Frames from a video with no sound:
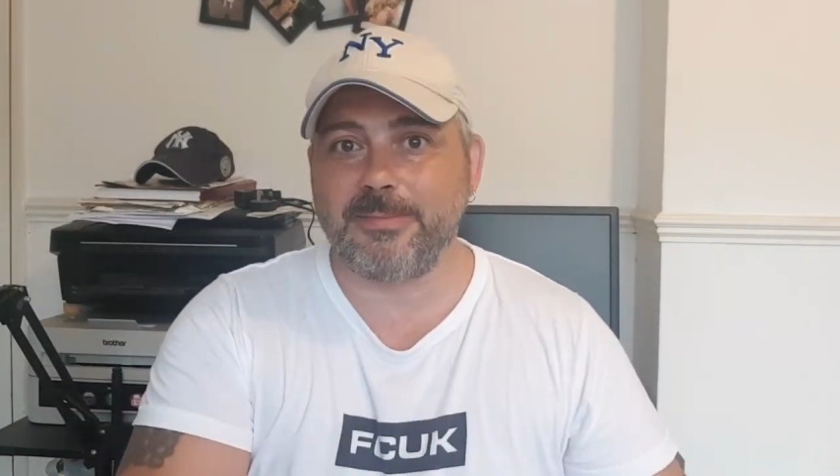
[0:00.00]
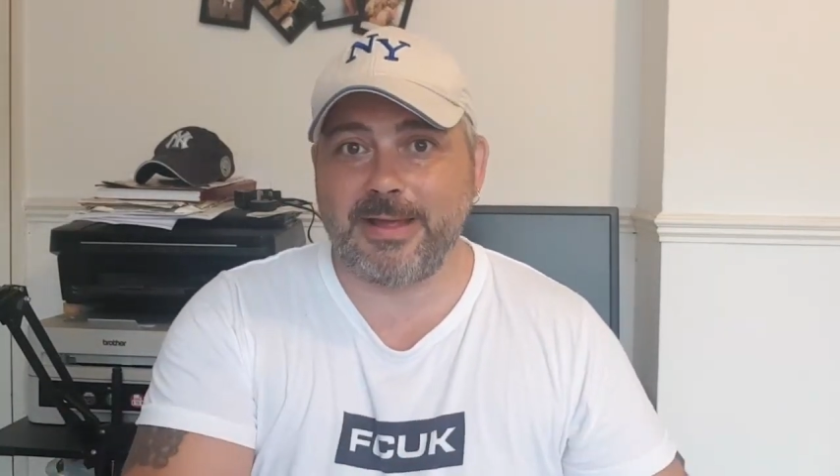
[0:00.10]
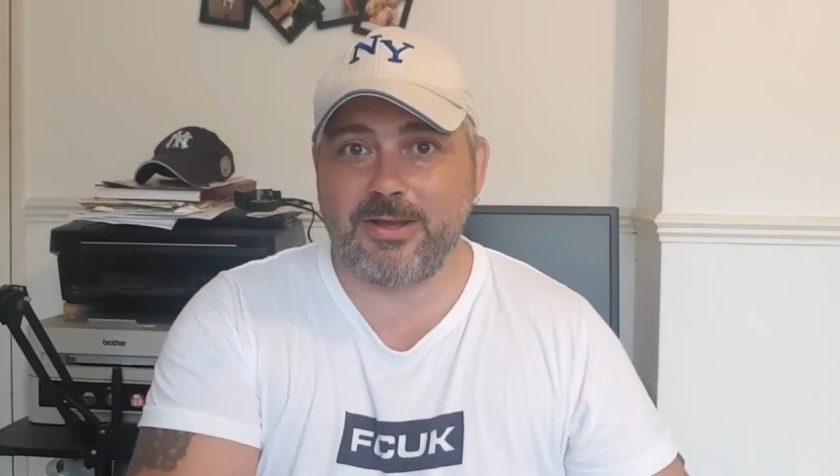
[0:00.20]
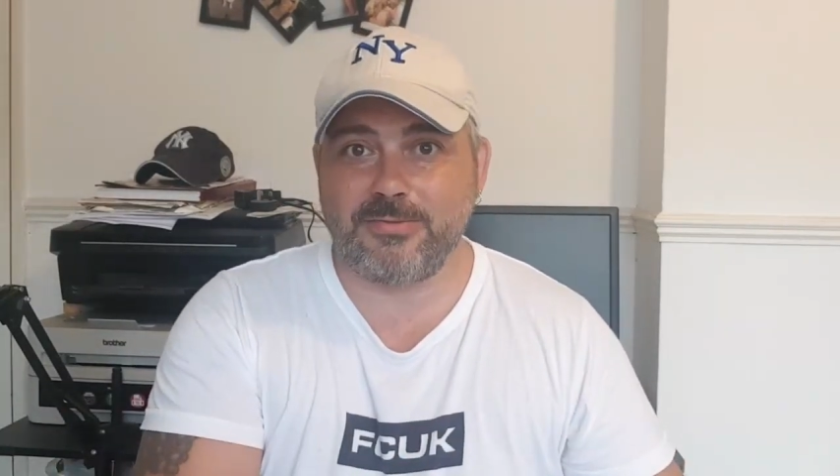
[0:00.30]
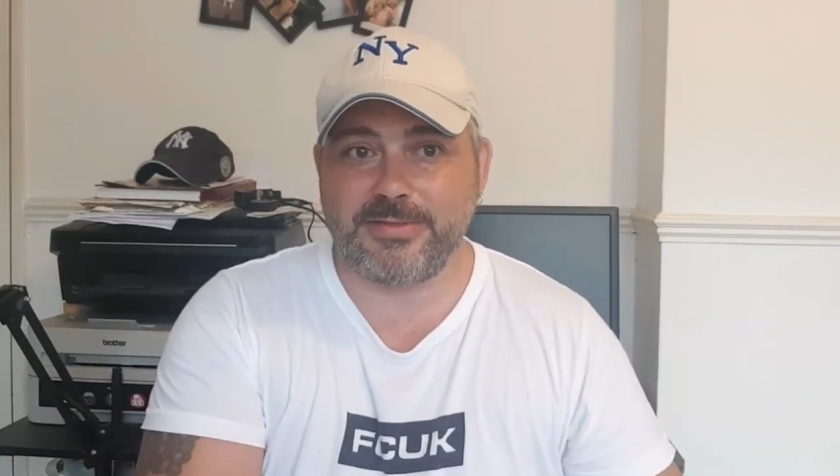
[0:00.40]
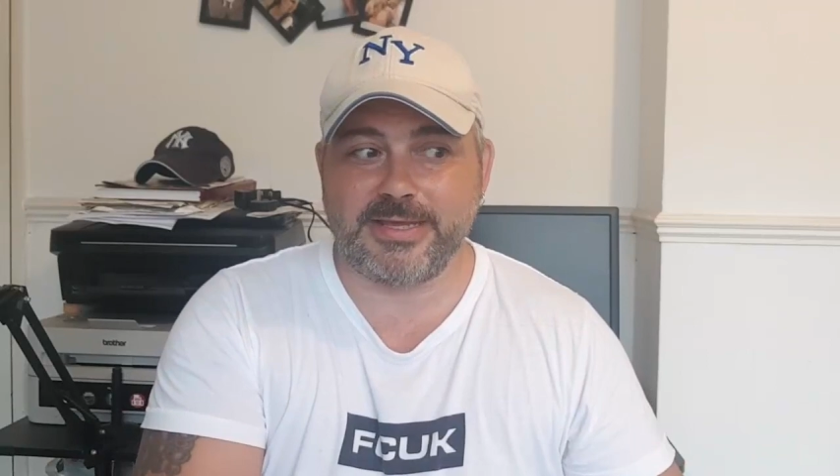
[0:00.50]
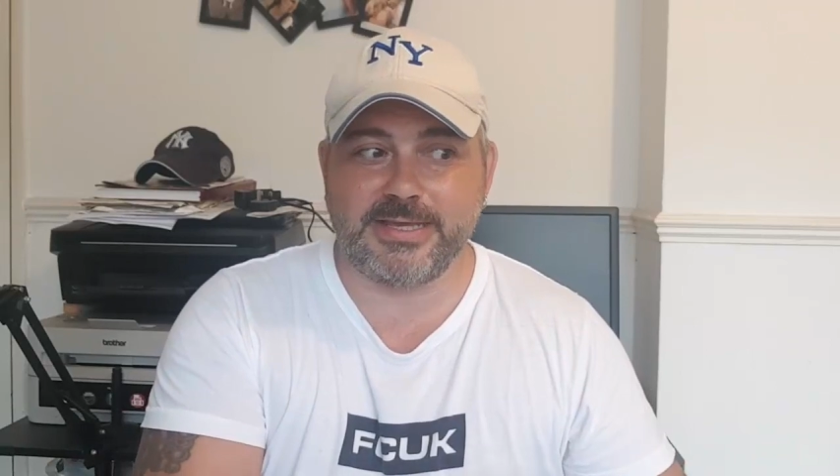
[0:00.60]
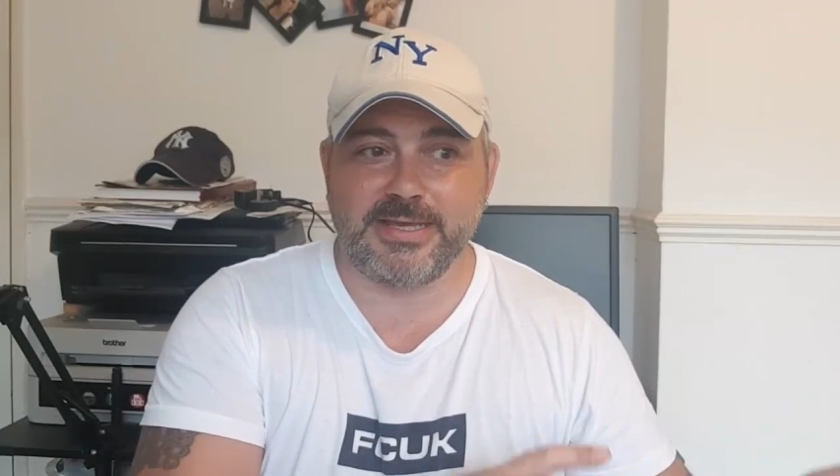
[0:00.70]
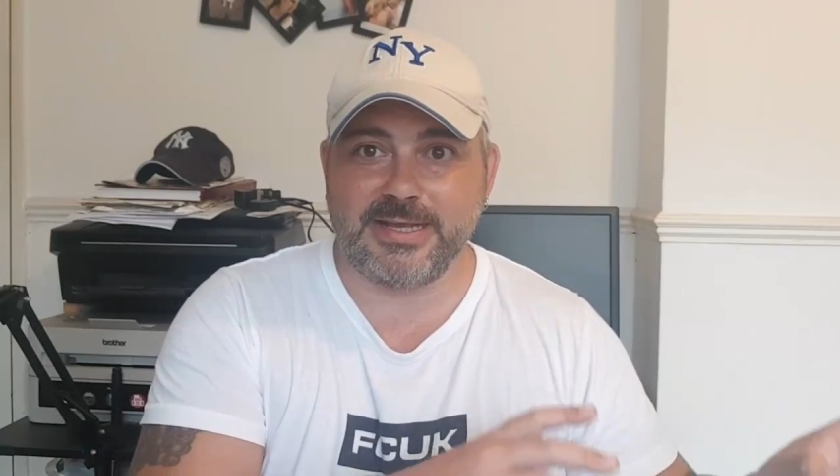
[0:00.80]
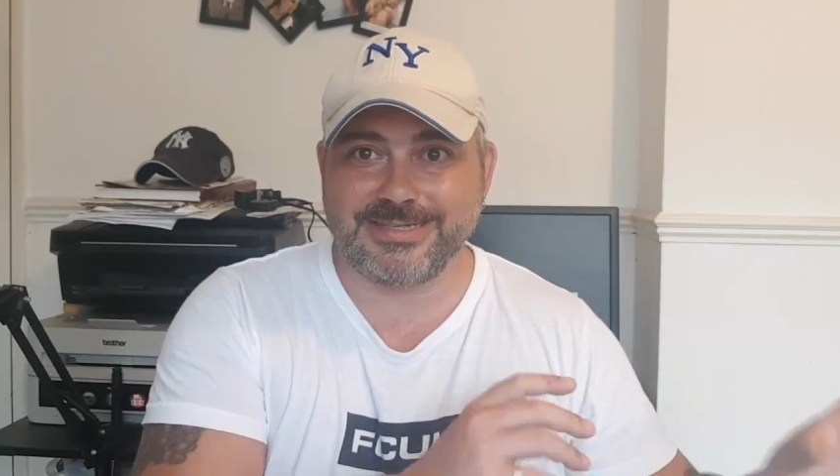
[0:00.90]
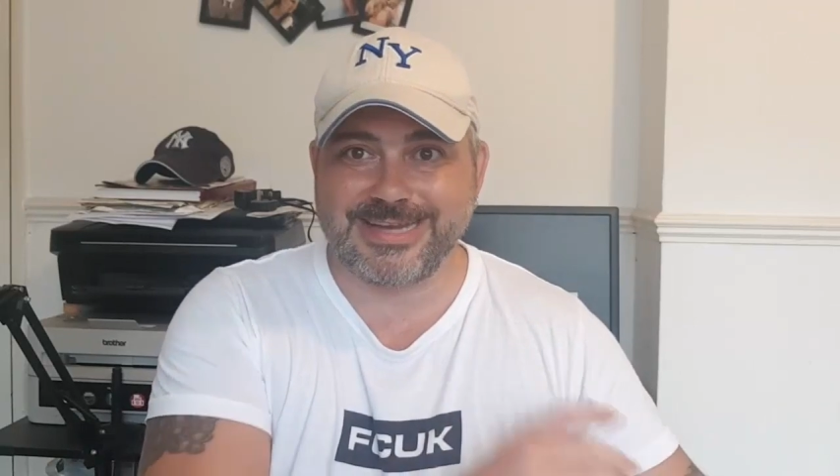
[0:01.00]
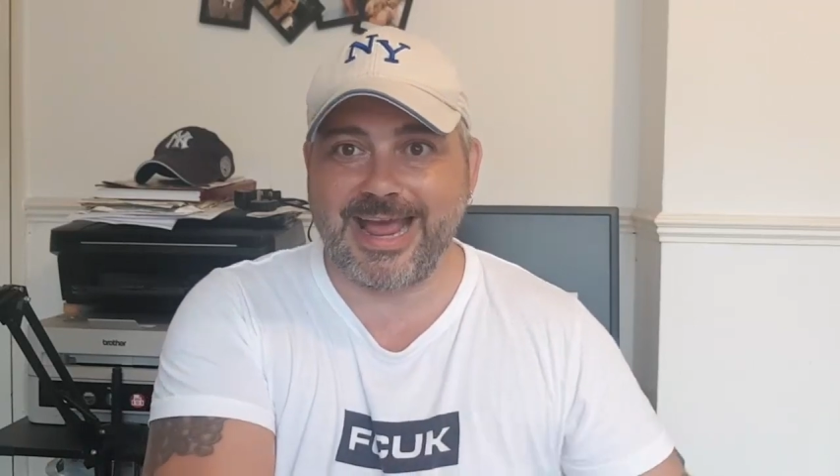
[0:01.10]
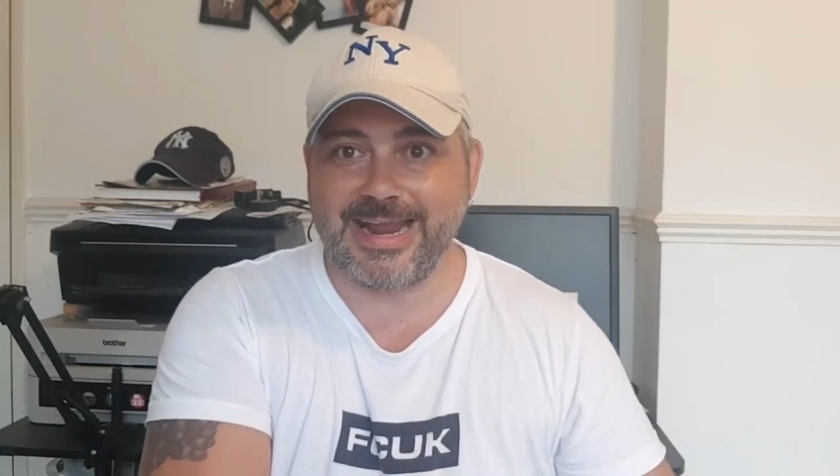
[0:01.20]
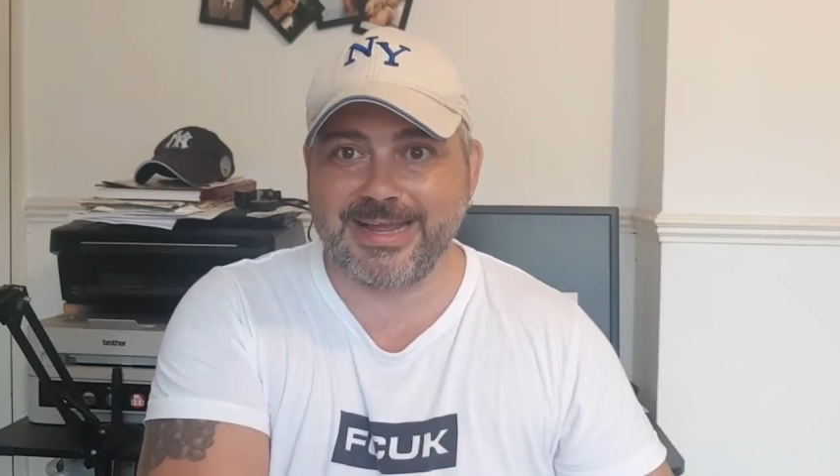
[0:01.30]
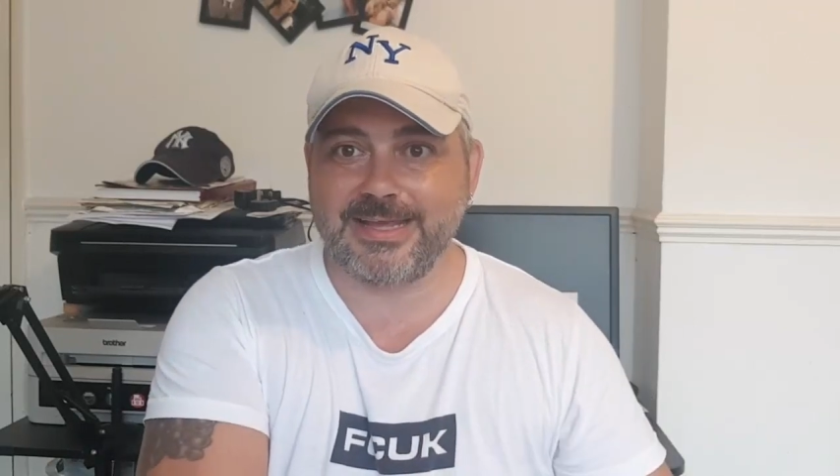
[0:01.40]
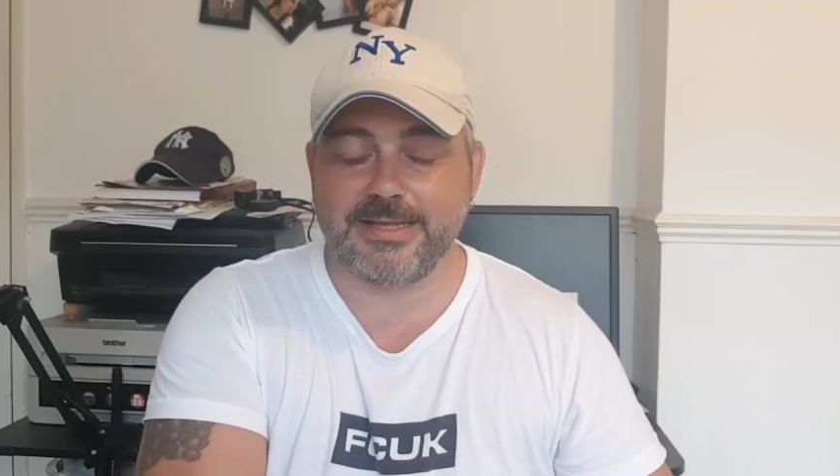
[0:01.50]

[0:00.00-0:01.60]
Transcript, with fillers: about the attack,